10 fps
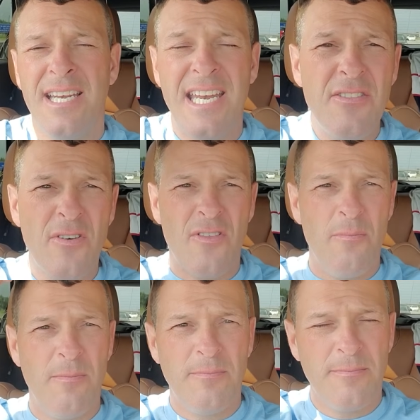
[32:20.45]
neither of
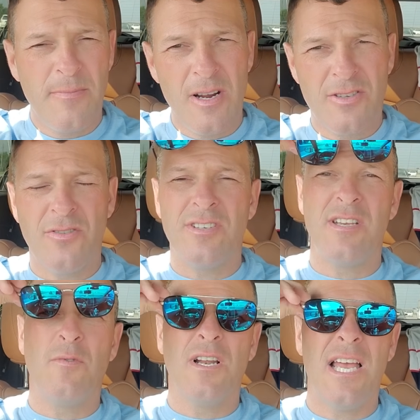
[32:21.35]
them are as good as
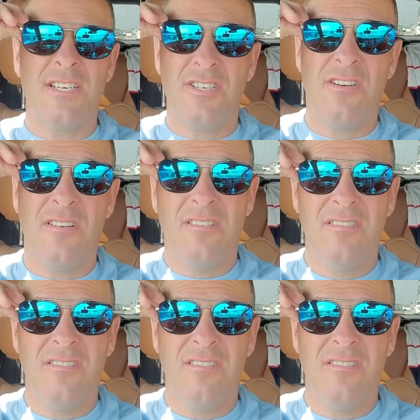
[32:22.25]
they were last year.